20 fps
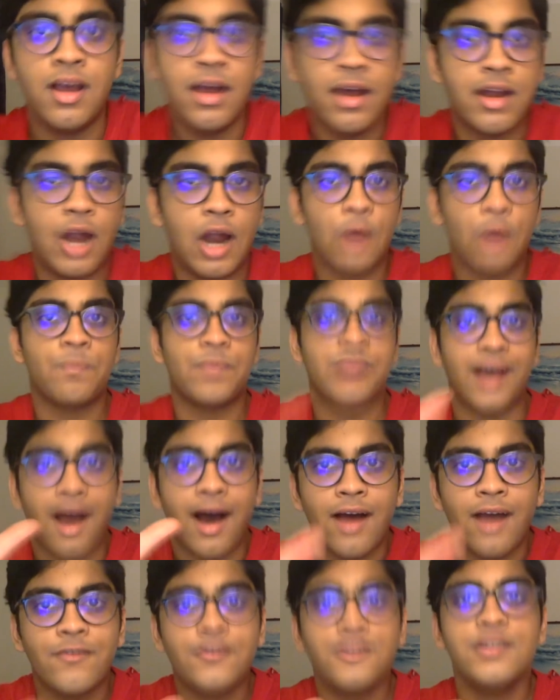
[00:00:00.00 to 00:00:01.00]
Now,
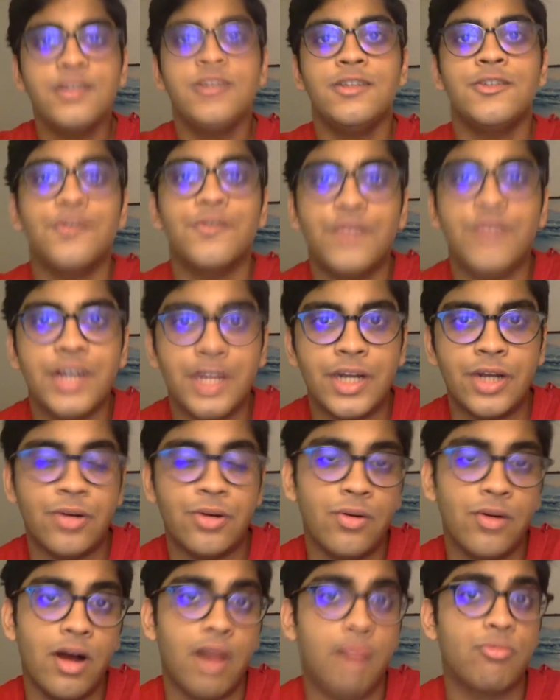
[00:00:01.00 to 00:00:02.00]
after this
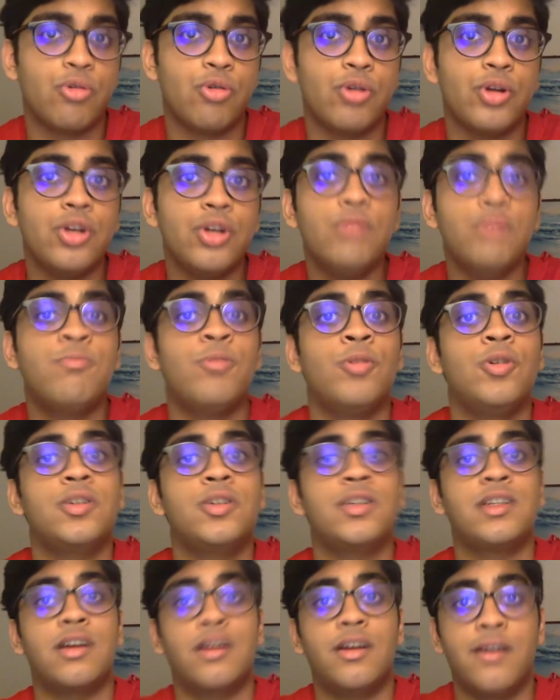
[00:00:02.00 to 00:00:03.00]
video, I'm going to
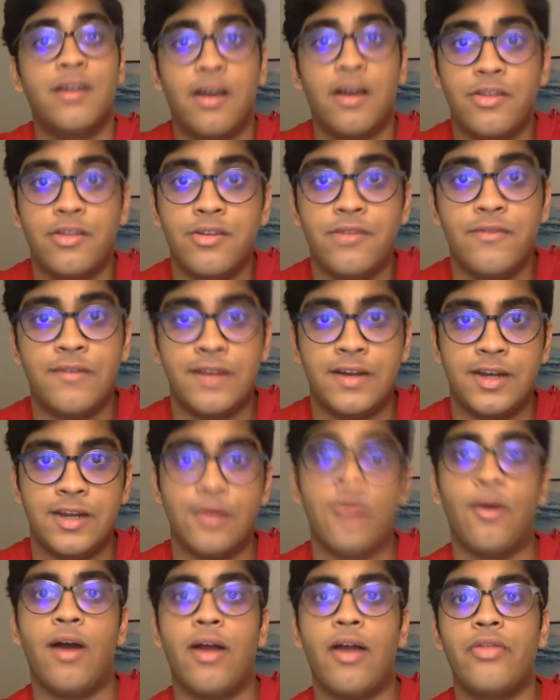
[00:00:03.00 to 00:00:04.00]
post another
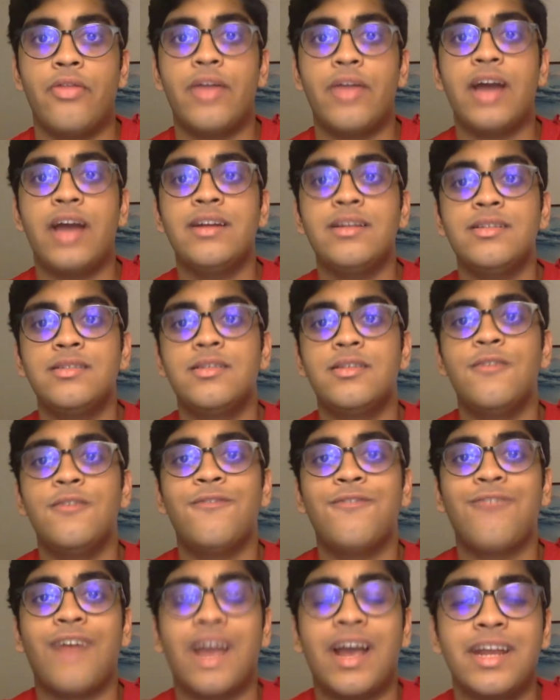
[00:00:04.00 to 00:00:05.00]
video, and that is the
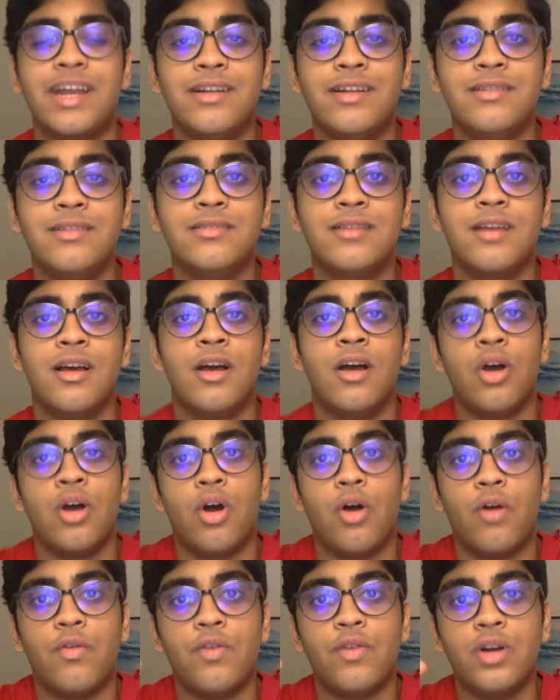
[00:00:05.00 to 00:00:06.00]
finals
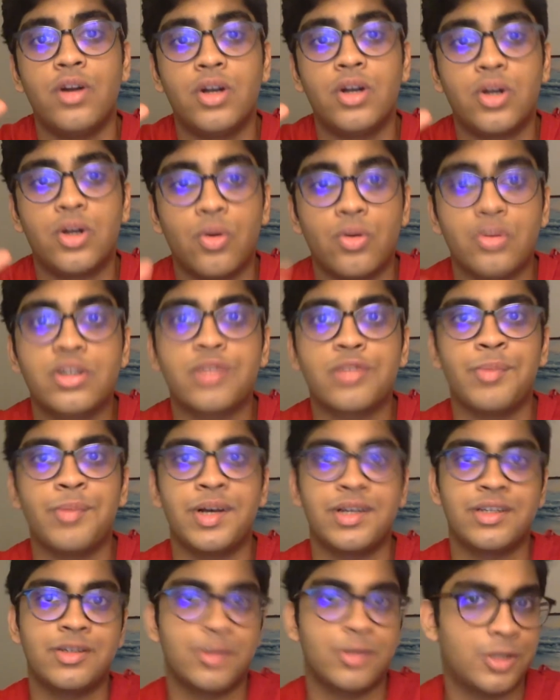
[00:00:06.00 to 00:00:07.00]
of a
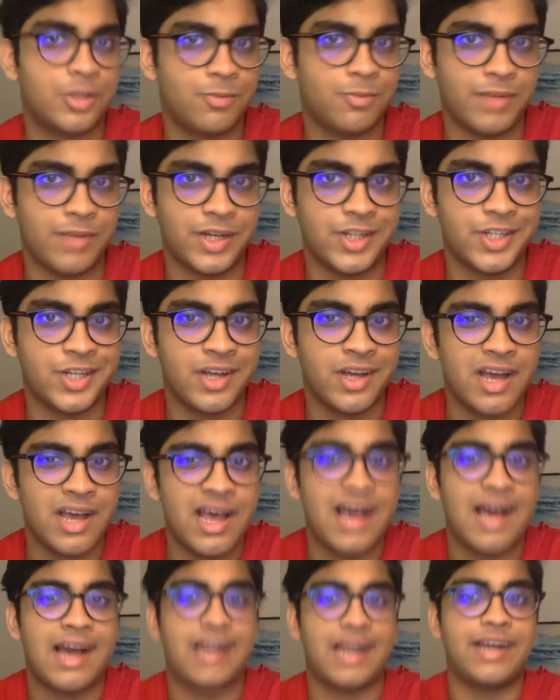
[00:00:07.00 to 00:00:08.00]
Toastmaster speech.
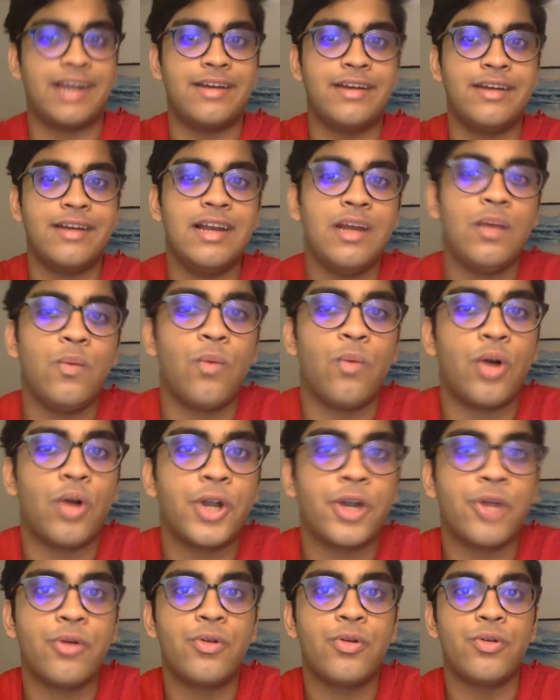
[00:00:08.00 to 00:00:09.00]
And I really want
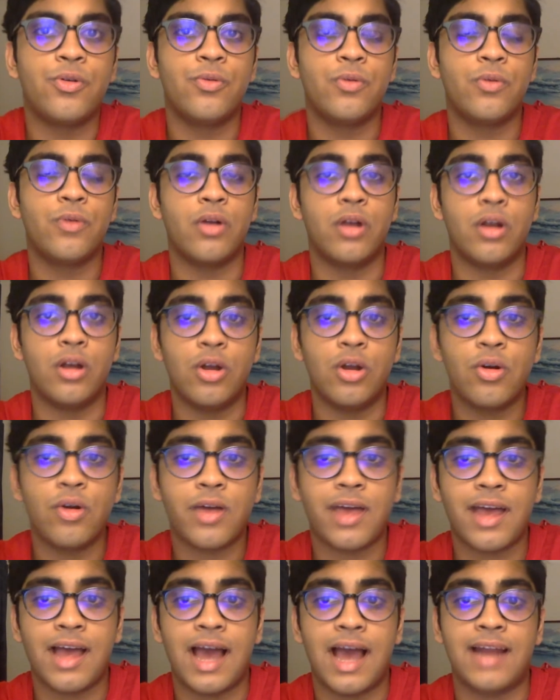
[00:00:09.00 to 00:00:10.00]
you to look
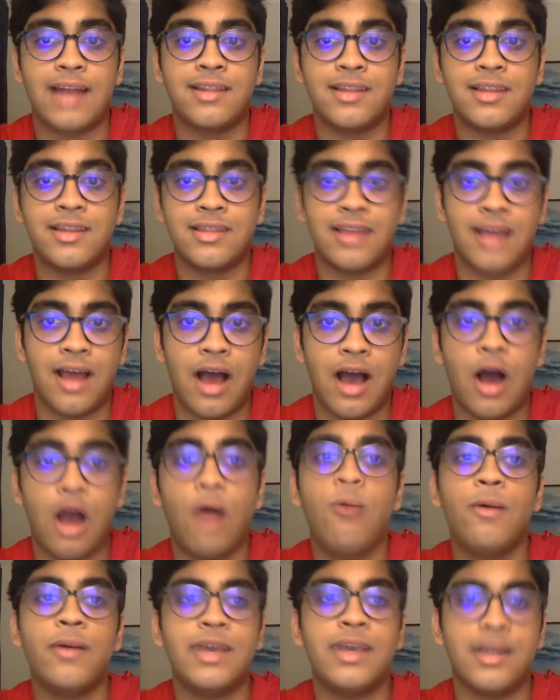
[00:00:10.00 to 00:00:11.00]
at
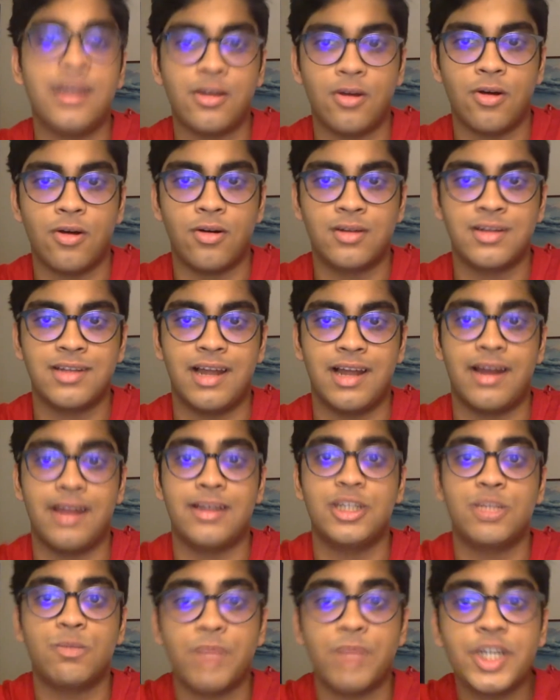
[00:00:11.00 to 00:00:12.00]
how he talks, like,
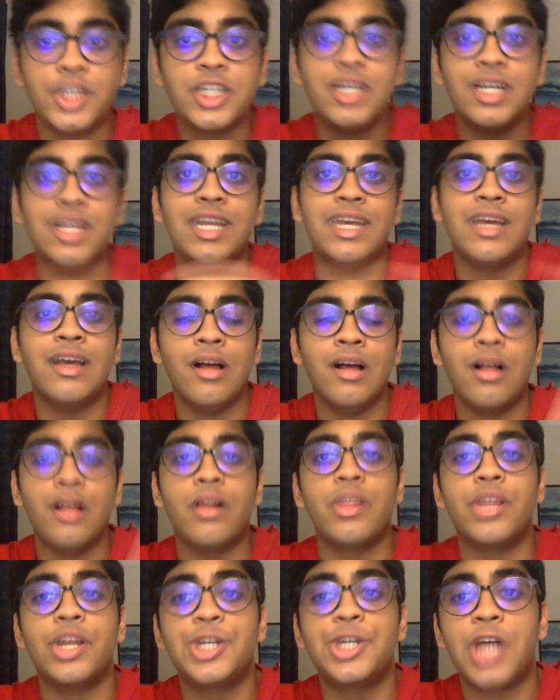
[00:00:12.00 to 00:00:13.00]
especially
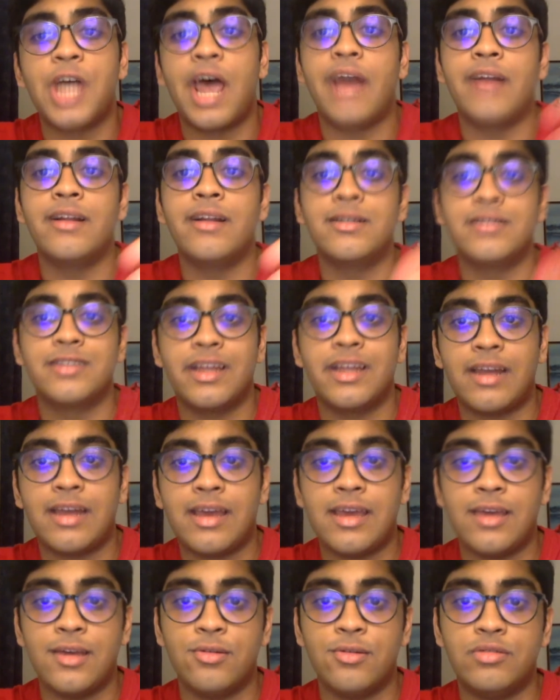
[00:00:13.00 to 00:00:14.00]
the channels that he
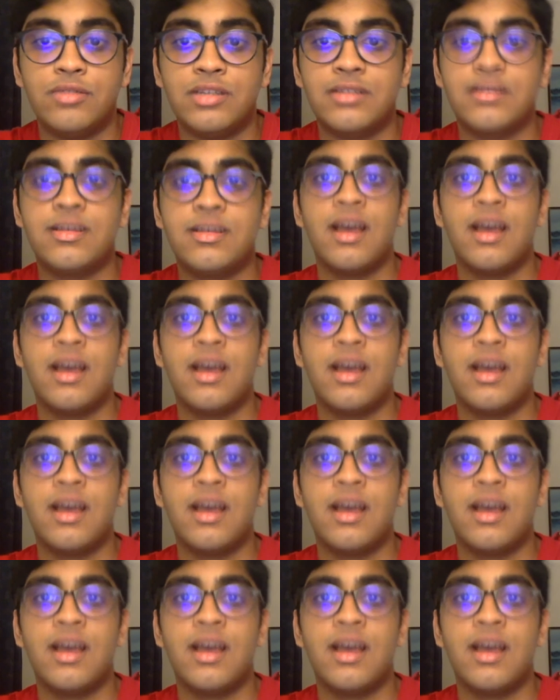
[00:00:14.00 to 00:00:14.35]
uses,